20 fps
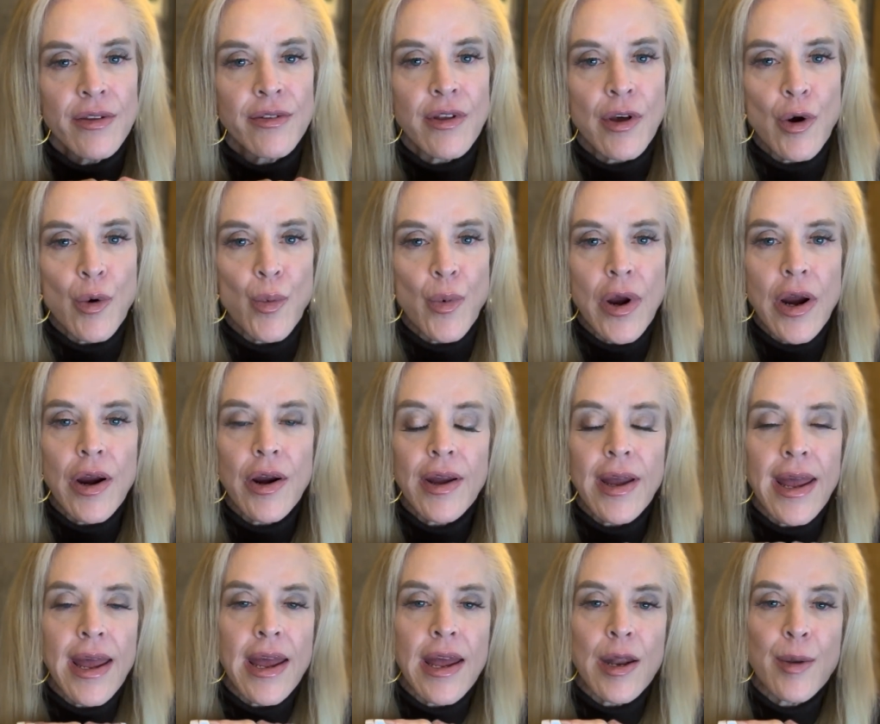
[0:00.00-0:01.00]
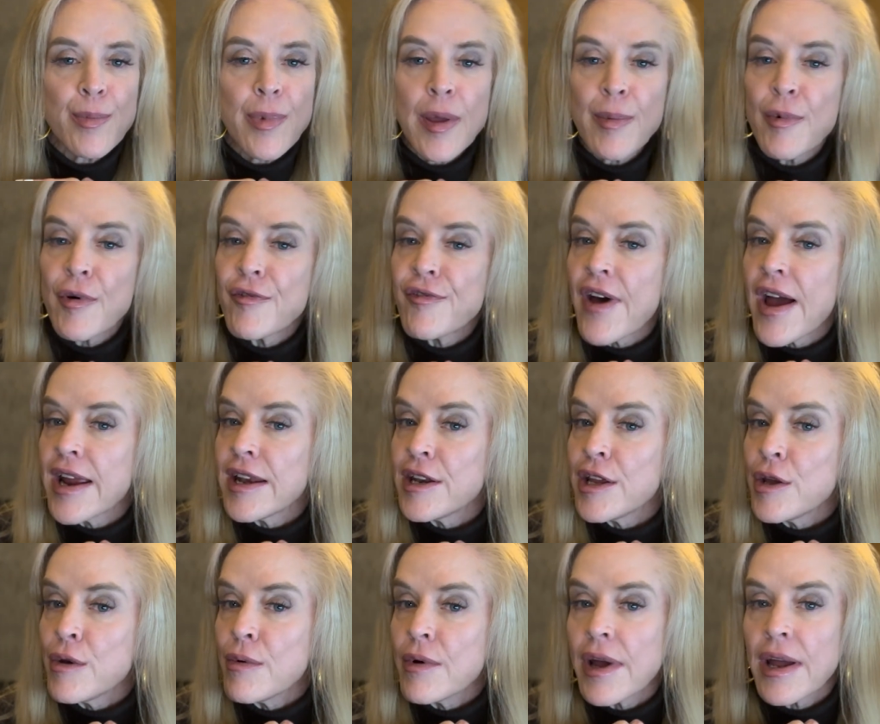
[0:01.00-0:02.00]
So where can people find
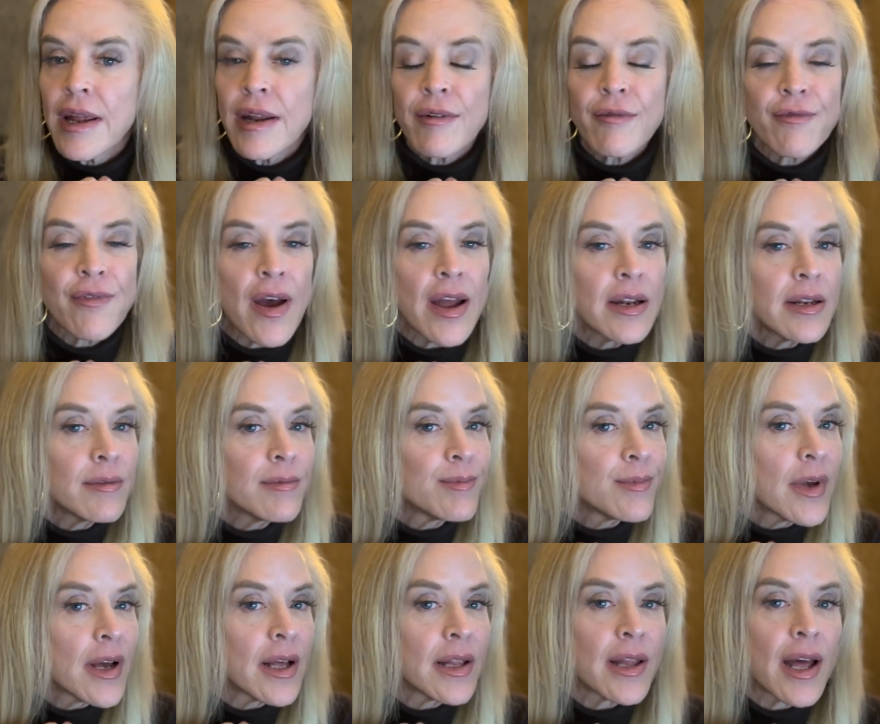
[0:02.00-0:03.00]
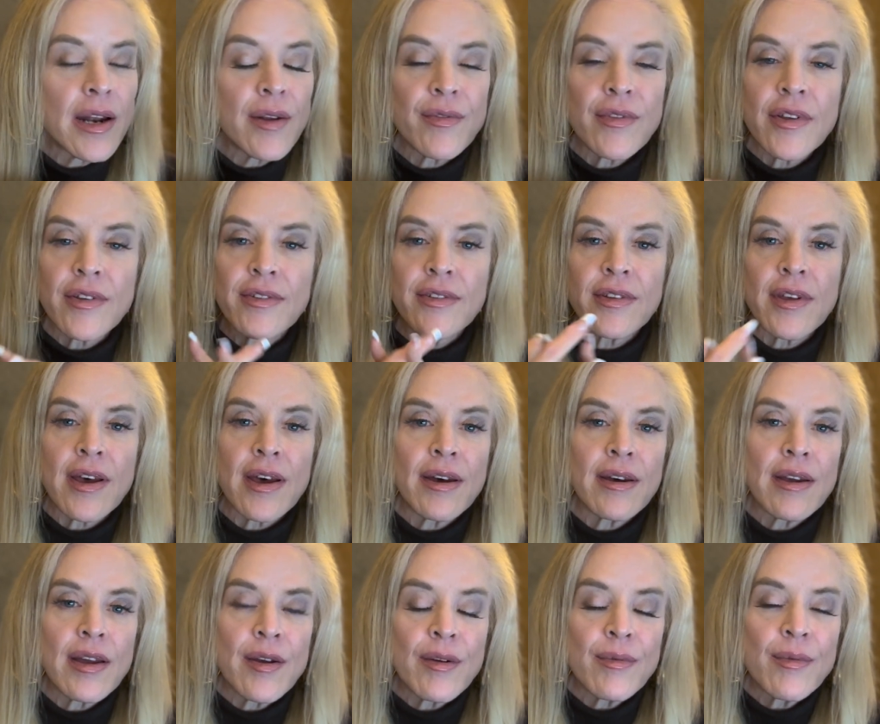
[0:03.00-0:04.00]
you and find a lot of this
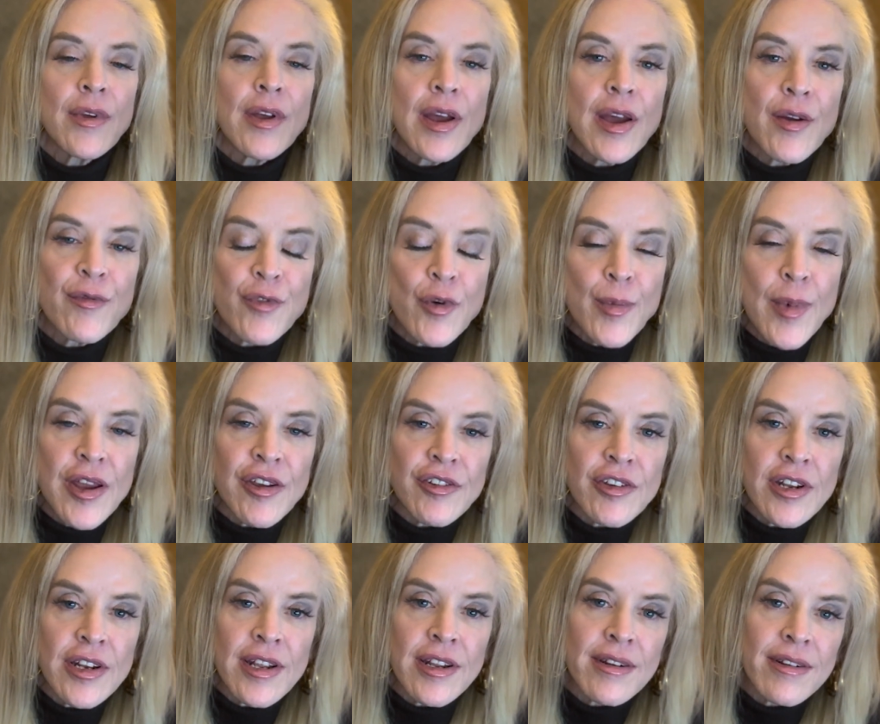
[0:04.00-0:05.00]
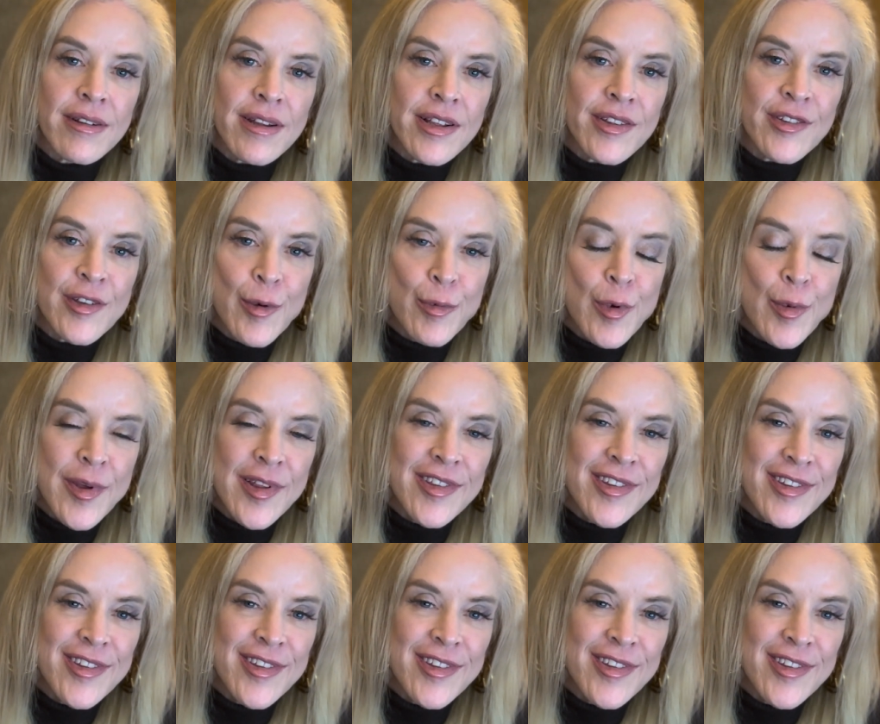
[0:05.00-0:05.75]
information and supplements?